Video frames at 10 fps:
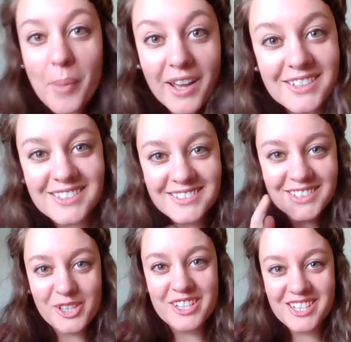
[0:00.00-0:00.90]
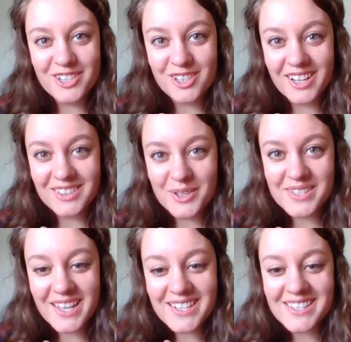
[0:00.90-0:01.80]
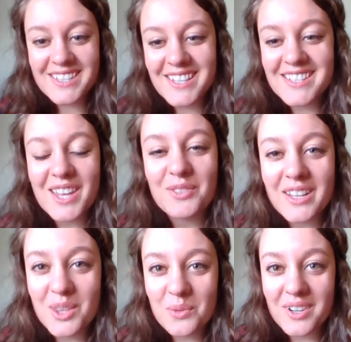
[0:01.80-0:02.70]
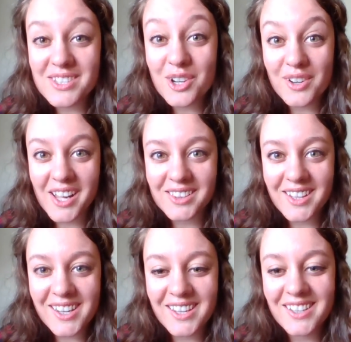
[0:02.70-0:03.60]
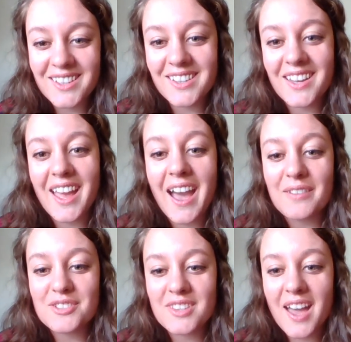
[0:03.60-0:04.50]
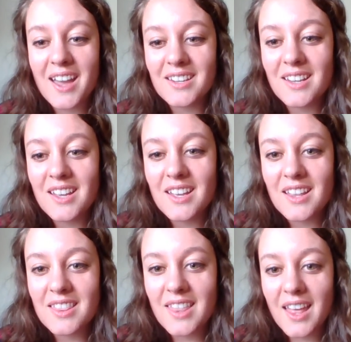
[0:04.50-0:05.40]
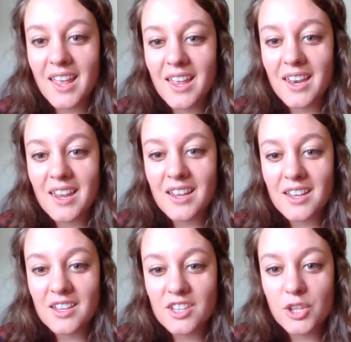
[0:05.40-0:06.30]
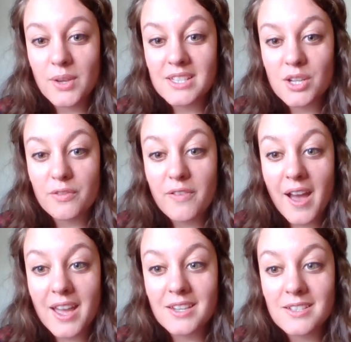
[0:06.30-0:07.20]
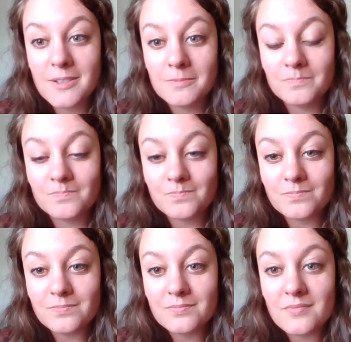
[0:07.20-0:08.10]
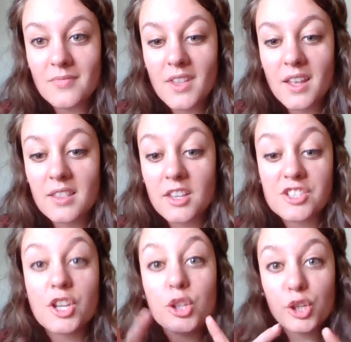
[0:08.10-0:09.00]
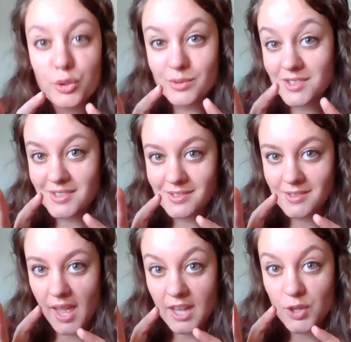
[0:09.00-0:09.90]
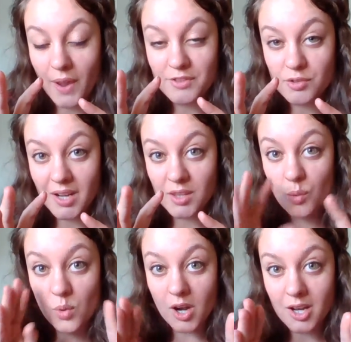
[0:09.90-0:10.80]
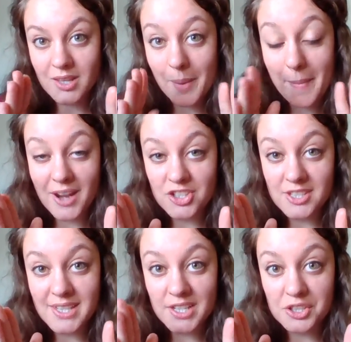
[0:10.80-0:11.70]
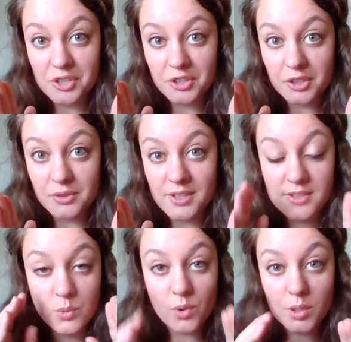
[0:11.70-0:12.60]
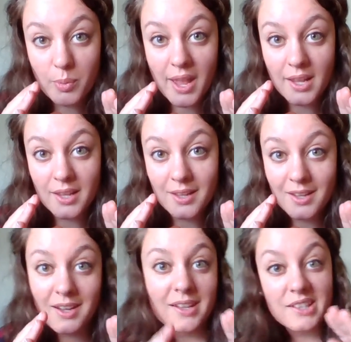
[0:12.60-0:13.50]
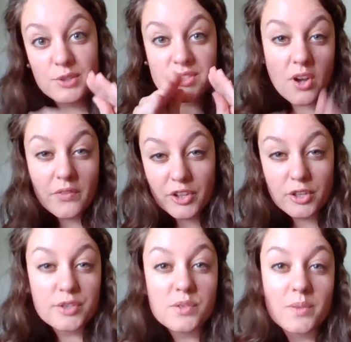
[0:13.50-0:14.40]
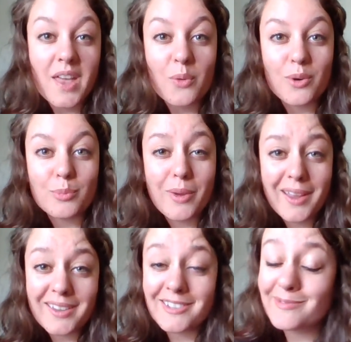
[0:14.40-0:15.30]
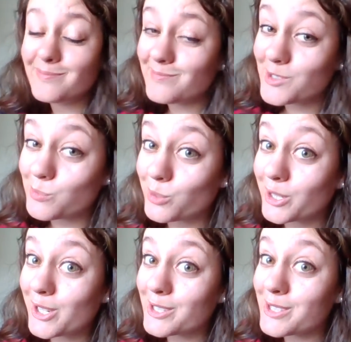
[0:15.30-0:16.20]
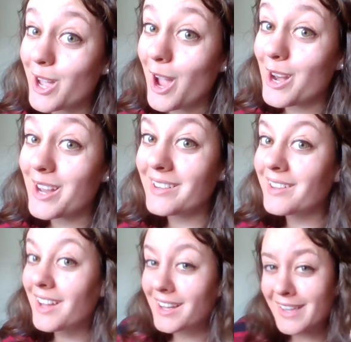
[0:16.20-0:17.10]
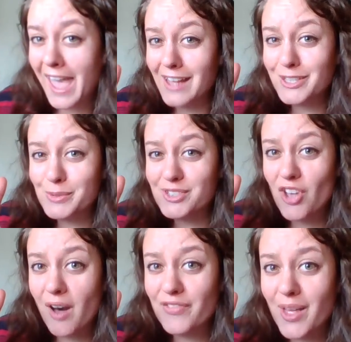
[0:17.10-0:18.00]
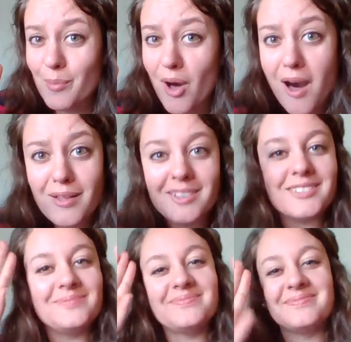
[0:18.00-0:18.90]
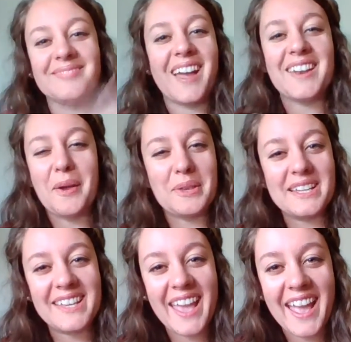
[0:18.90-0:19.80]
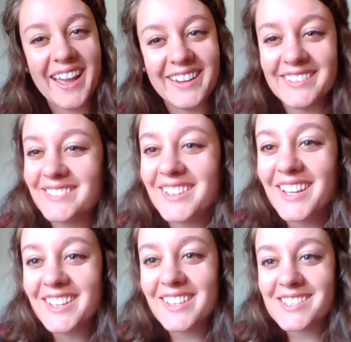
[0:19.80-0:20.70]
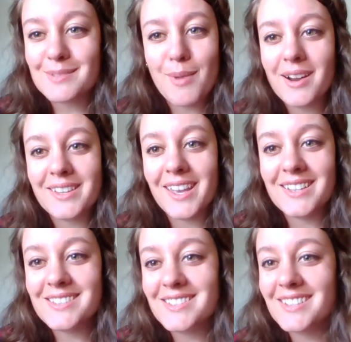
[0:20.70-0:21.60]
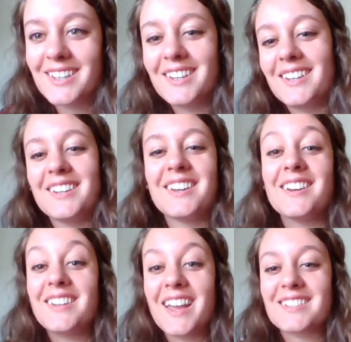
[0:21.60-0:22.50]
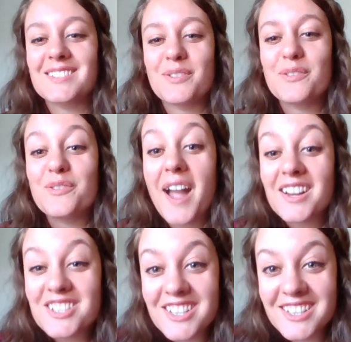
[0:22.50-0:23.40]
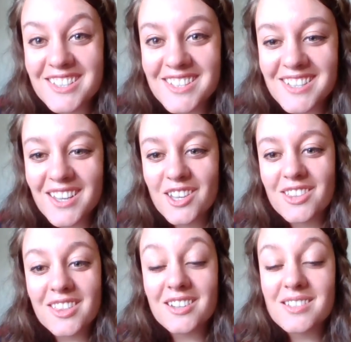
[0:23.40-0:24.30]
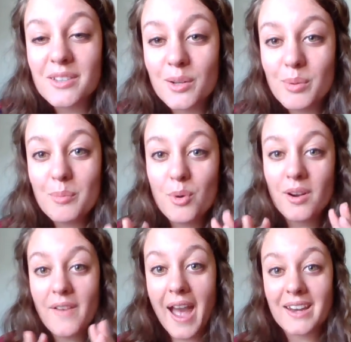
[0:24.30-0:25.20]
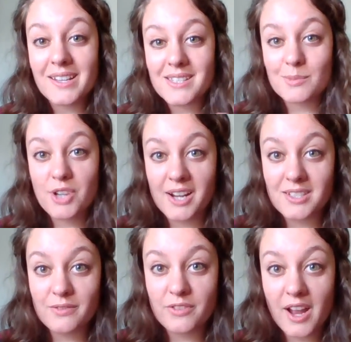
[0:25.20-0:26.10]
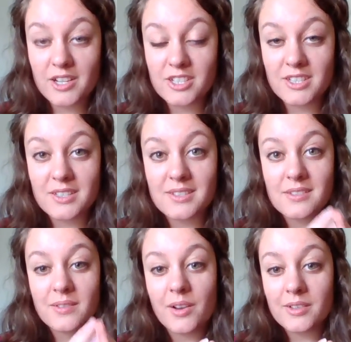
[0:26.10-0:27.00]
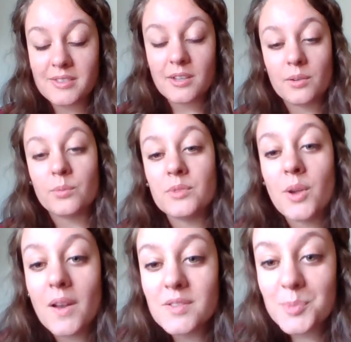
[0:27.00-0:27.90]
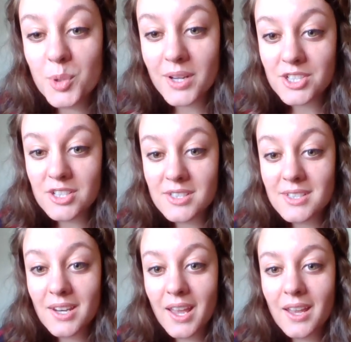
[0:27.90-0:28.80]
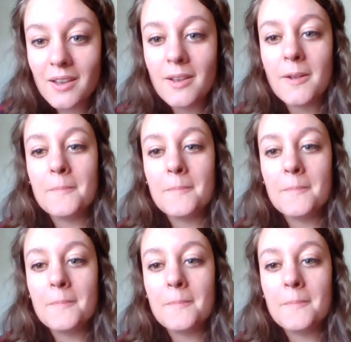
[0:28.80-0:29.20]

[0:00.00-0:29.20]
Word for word: but you get to correct those sentences and write the words correctly. After that, then you get to find there's clues and you have to write the word that matches each clue. There's a word bank, and you solve the clues with that word bank. It's pretty exciting. Can you solve them all? I know you can. Yes, smart kids. Next for fractions, there's a little bit more of adding and subtracting fractions. Also, you have some questions today